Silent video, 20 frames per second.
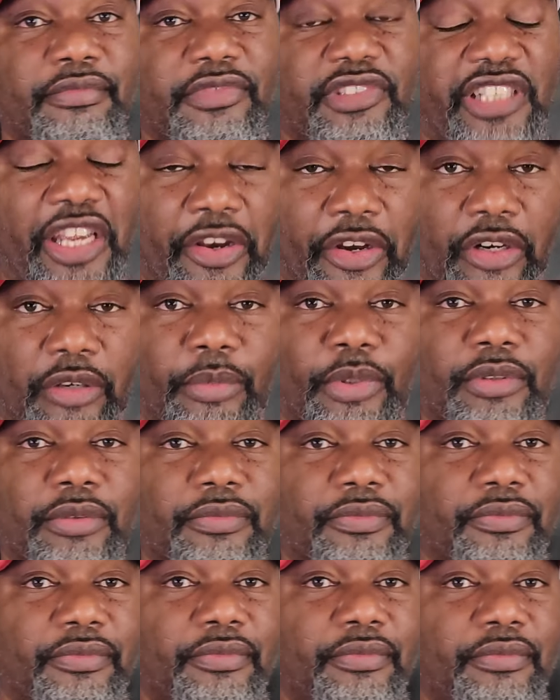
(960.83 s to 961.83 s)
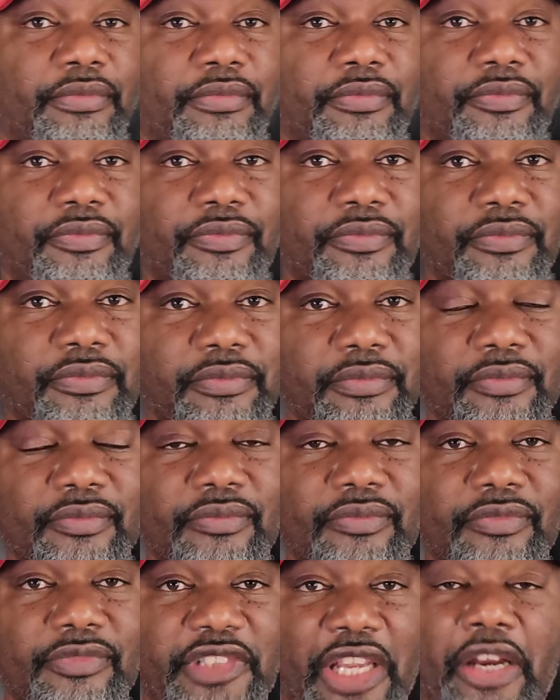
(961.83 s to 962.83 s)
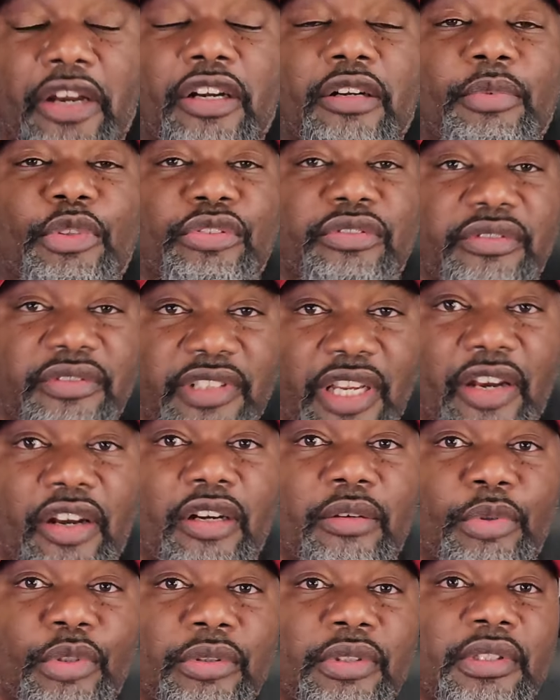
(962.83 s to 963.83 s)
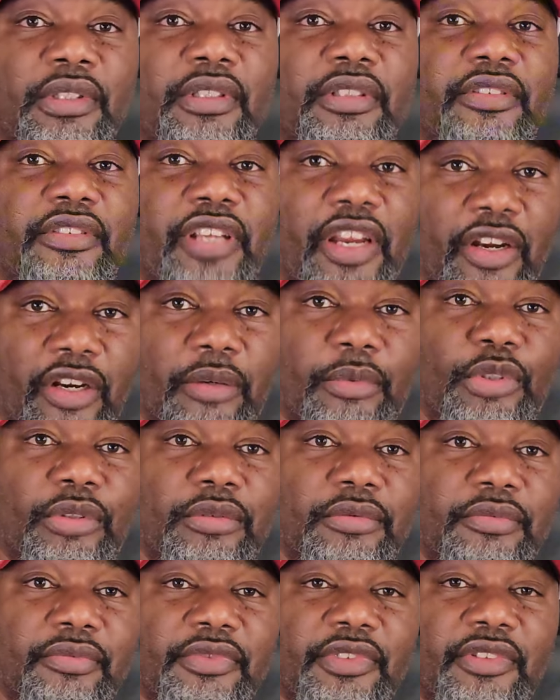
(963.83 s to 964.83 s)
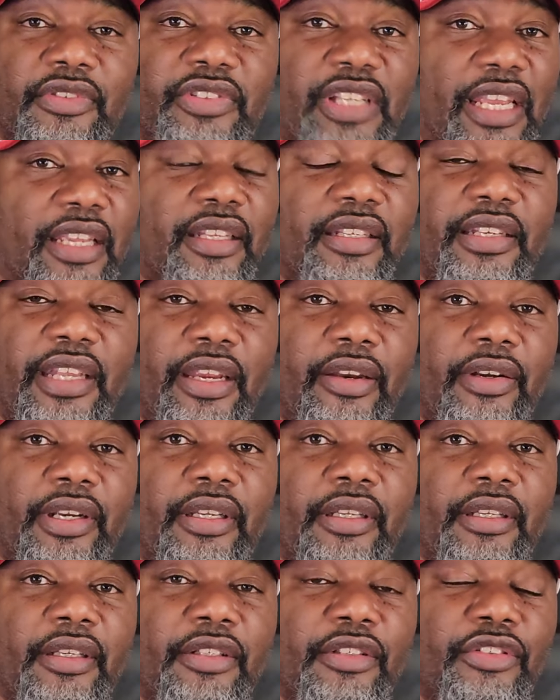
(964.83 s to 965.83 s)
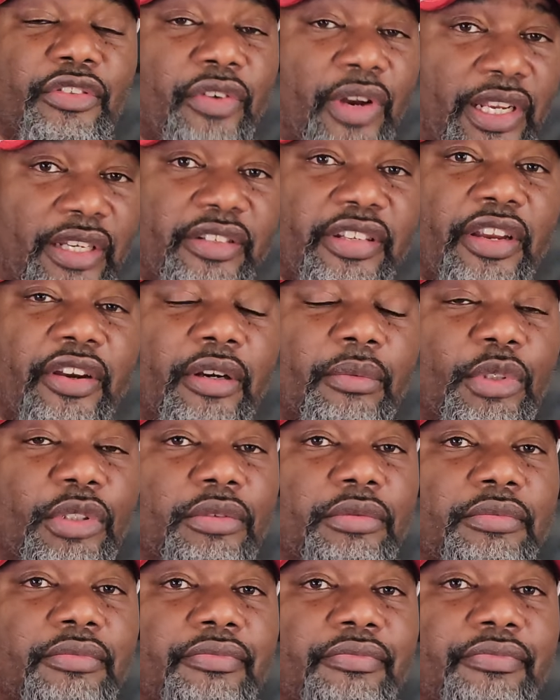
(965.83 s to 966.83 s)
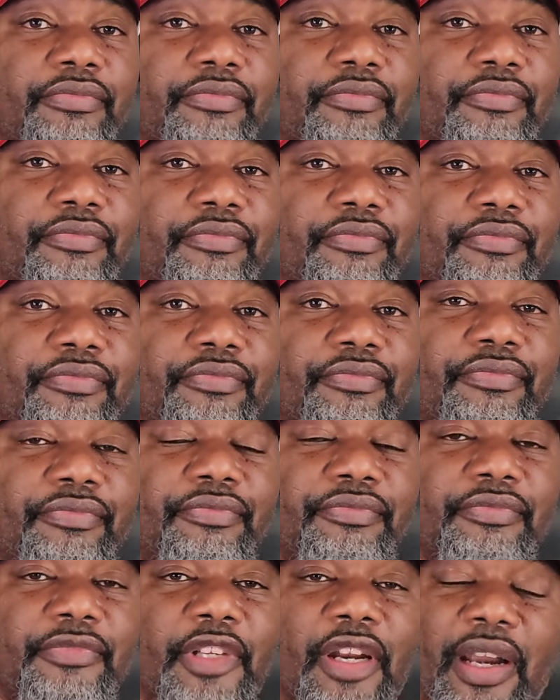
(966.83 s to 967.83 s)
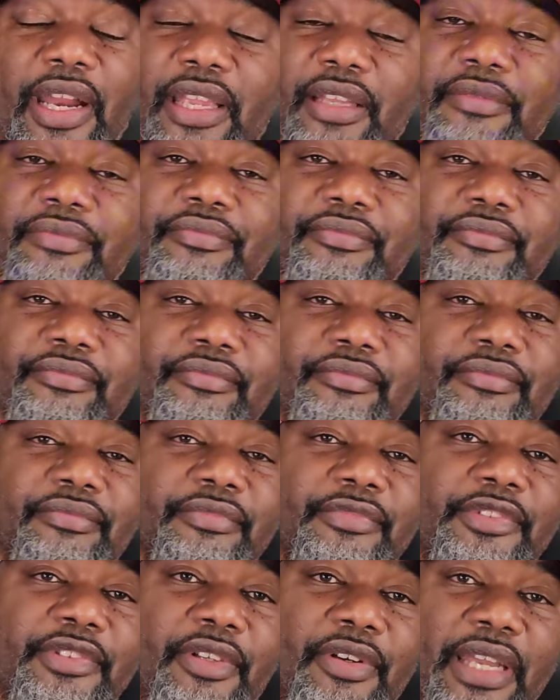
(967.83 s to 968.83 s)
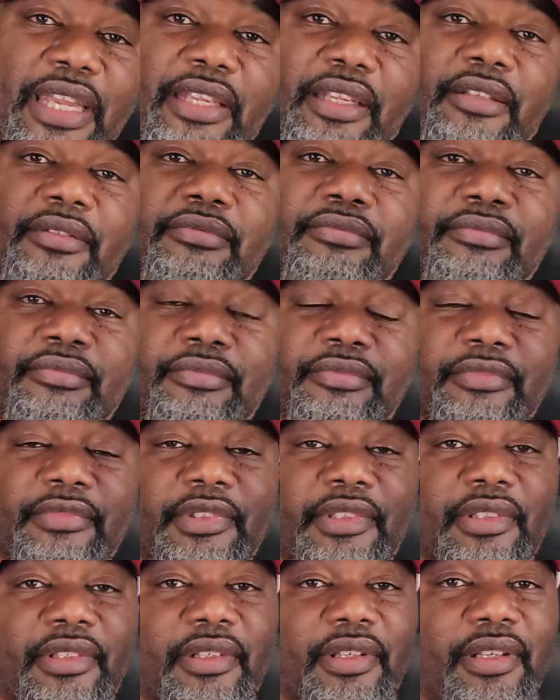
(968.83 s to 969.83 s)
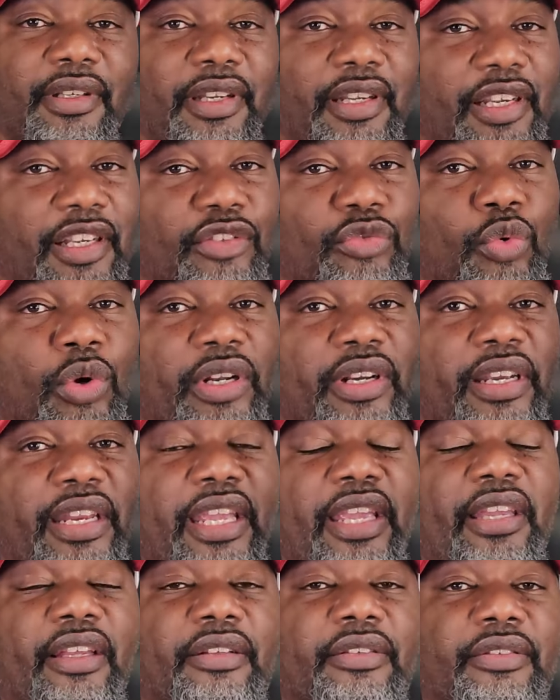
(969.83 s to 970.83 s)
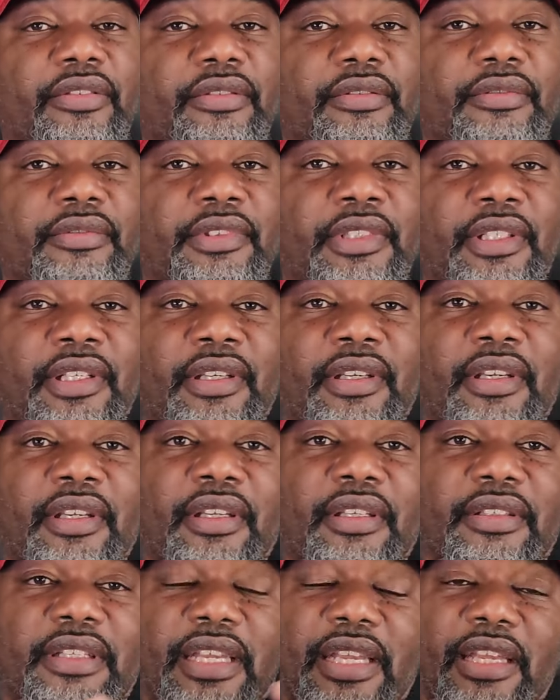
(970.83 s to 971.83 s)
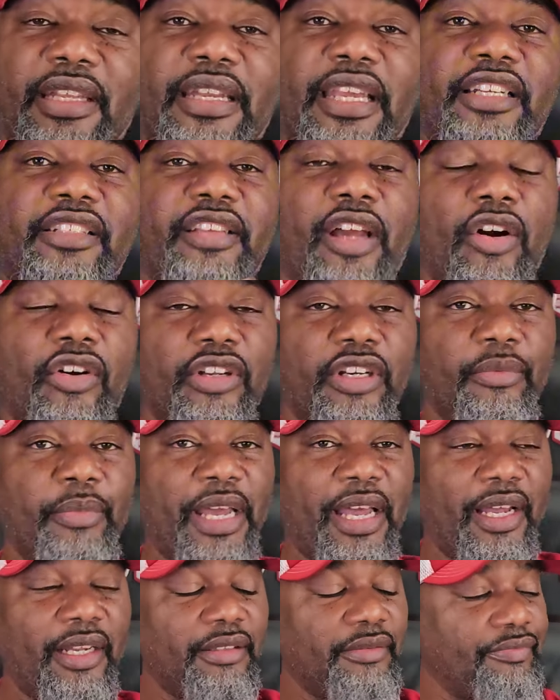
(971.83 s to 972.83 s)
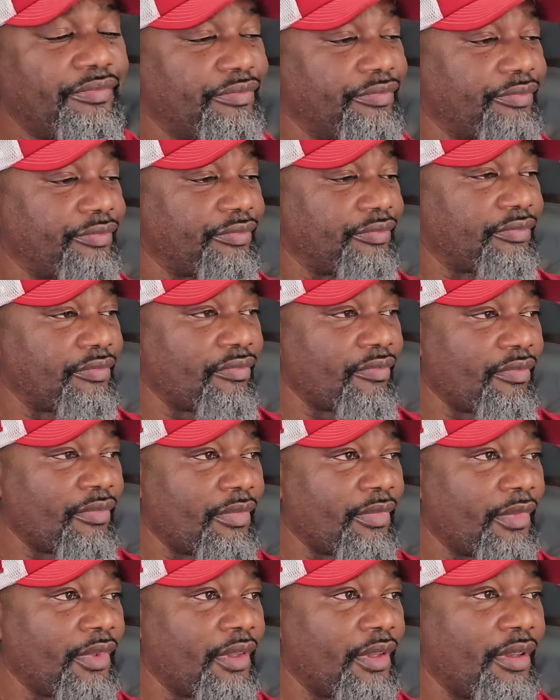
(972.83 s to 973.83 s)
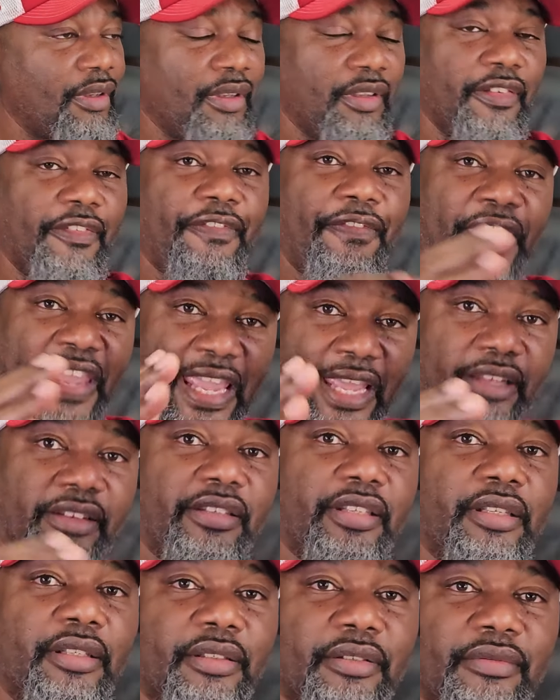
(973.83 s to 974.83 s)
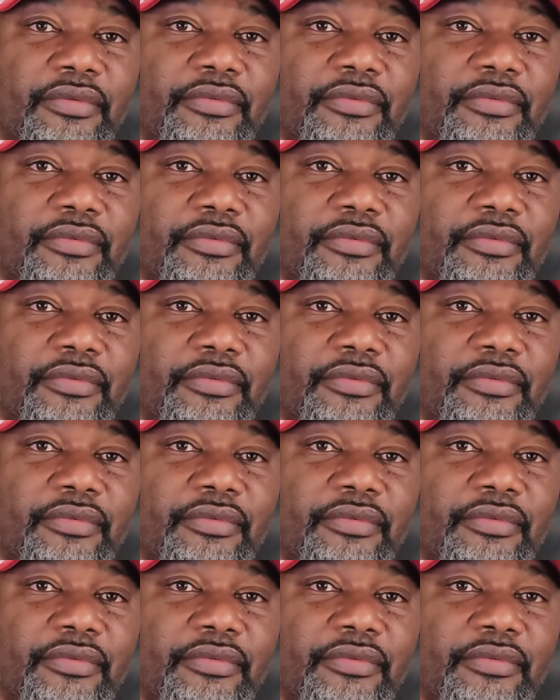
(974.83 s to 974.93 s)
Terrible. Terrible, terrible, terrible. Secondary, straight terrible. All right? So, hey, it is what it is. Then they talking about fit.